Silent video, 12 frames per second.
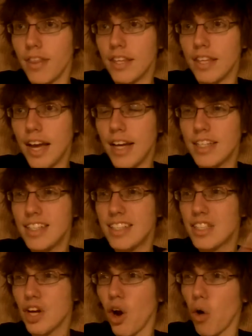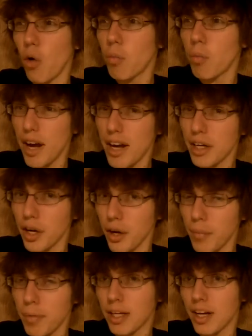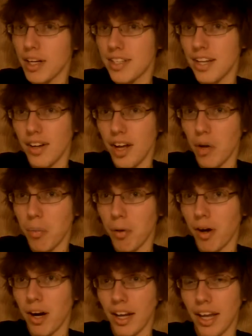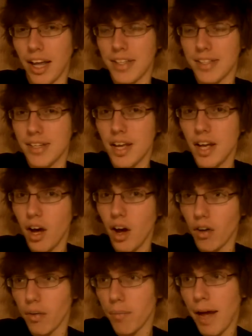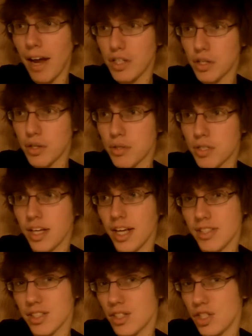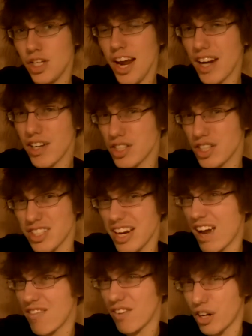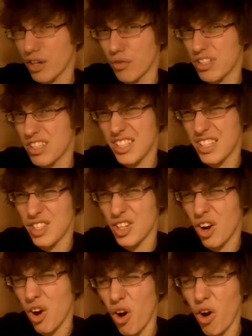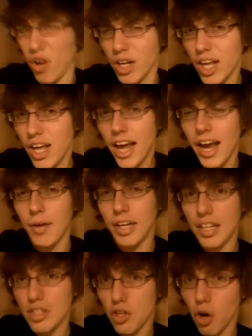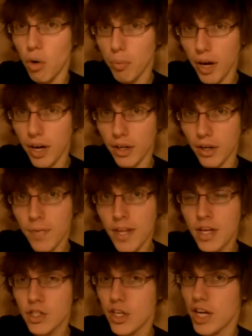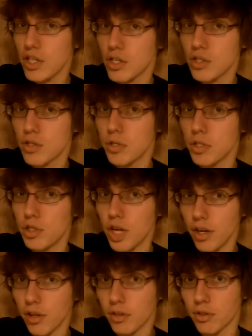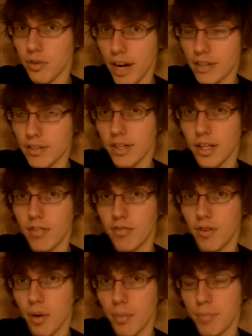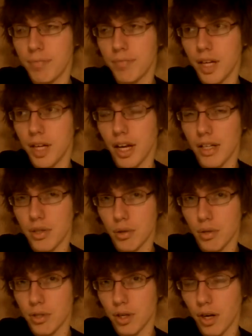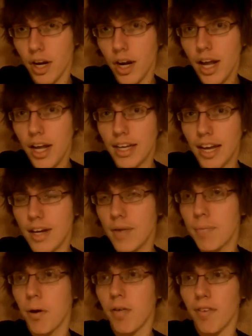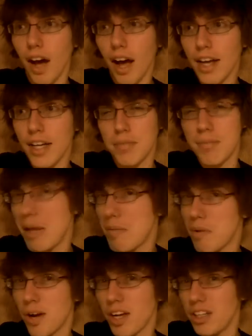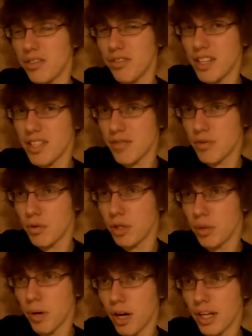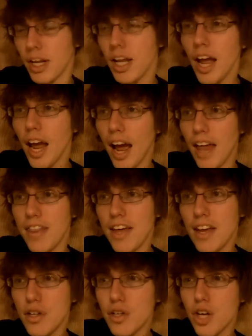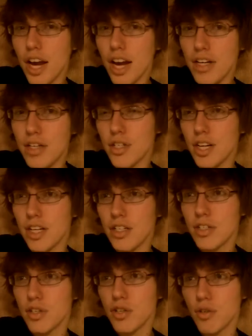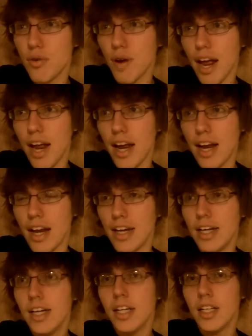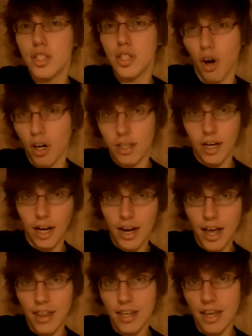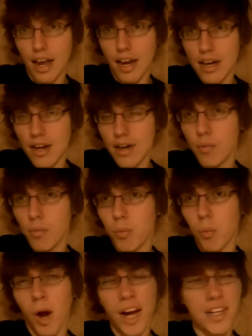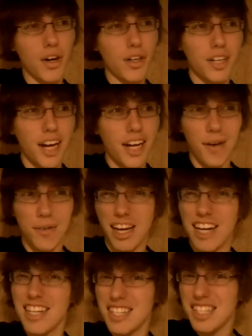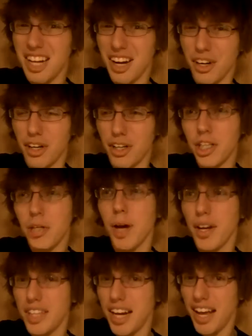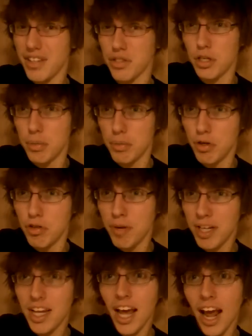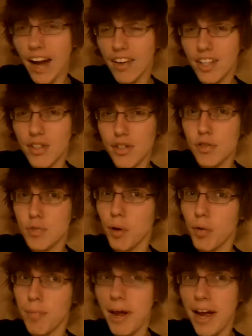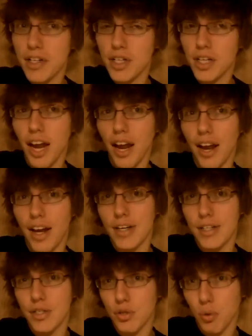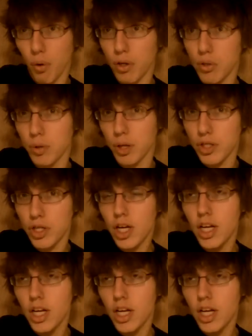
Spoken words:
get Tomebreaker, because that'll help her against all the magic using classes, because she actually doesn't have very good resistance at all. Anyway, get Tomebreaker, change into a General directly from Sorcerer, get Pavise, maybe Rally Defense if you really want it, and then change into a Dark Knight at the end. Why Dark Knight? I was kind of dissing on it earlier. Well, it has good movement, and it lets her use both magic and swords, which,